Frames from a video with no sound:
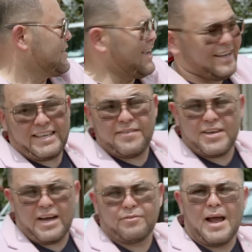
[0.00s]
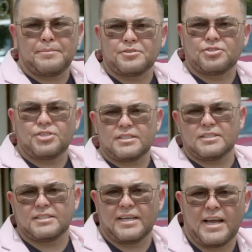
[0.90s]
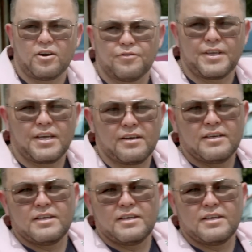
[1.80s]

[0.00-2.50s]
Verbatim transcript: Guys, I even got Raptors. Check this thing out over here.